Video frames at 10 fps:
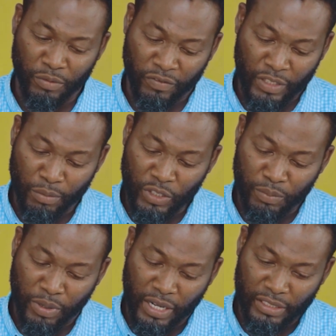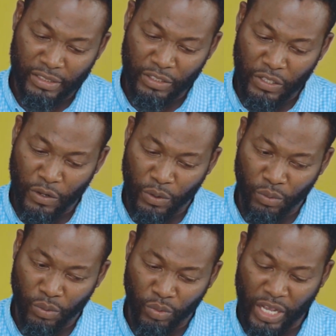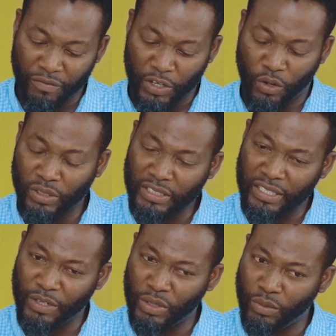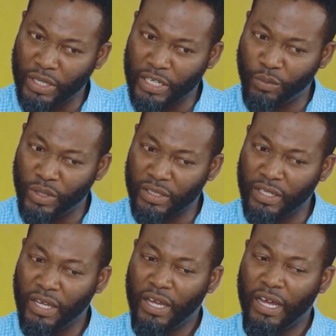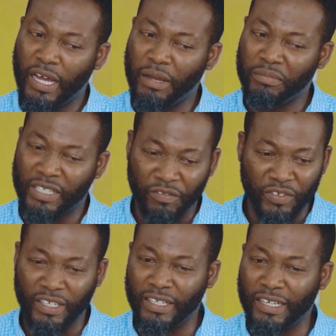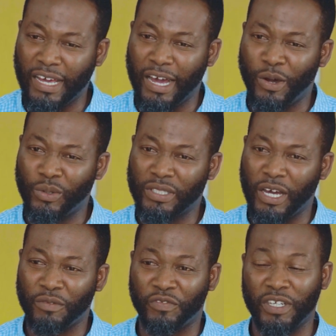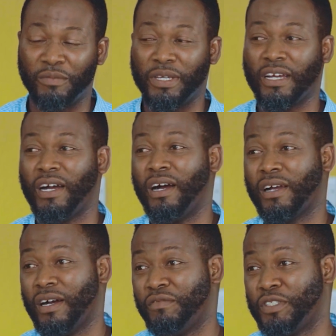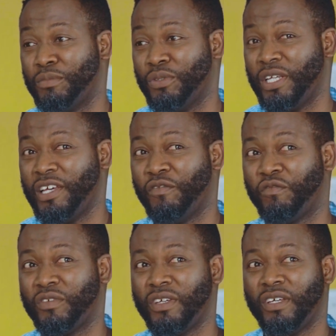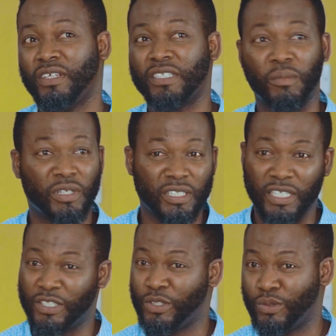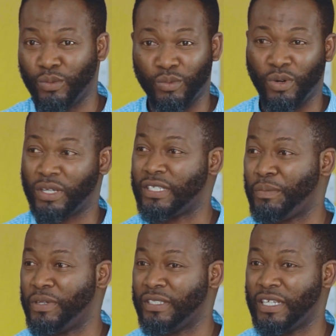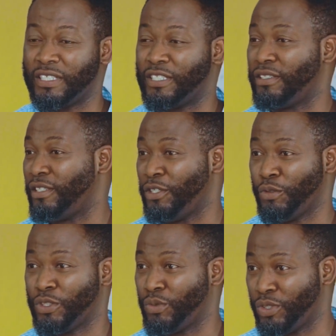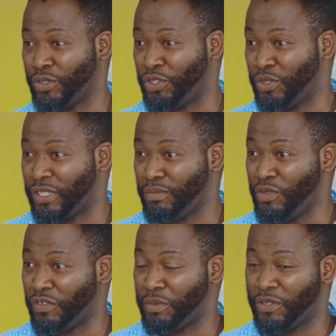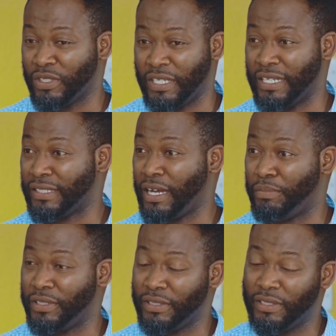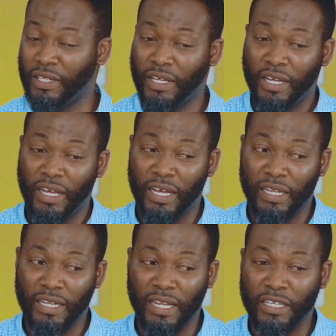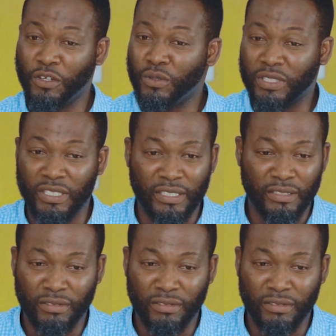for the most part, we have a content that we're working with. Definitely, I'll feel a bit uncomfortable if somebody just walks up and says he also wants to shoot a movie because he has capital, and he knows